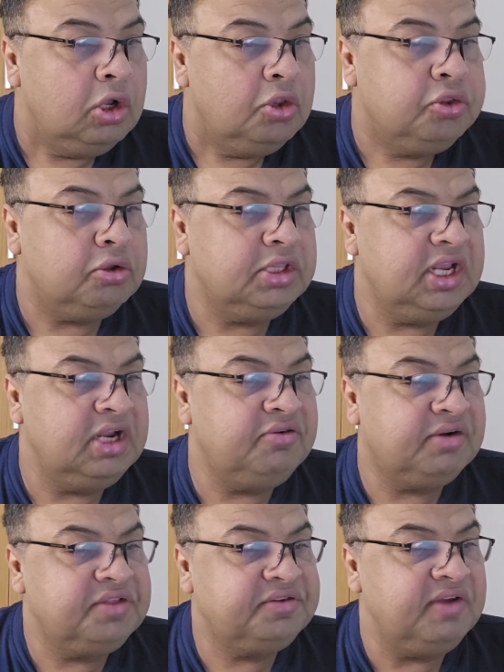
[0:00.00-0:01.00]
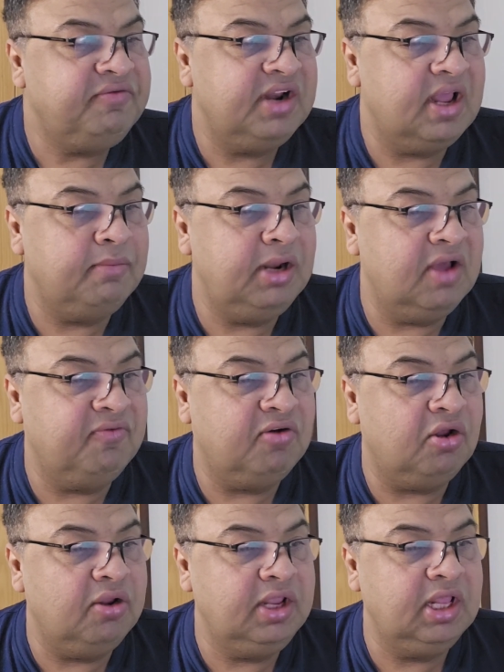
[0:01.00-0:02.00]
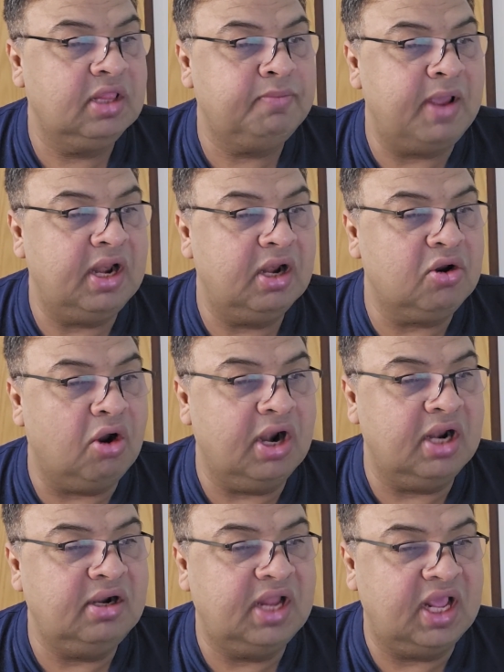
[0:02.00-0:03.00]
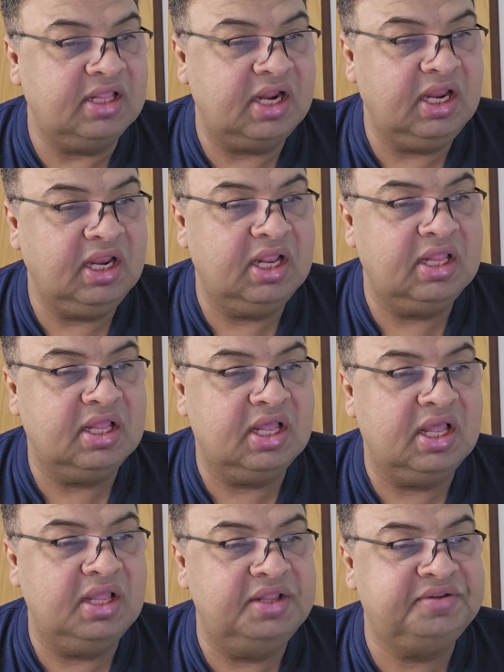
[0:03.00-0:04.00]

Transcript: So the interesting phenomena following spinal cord untethering is a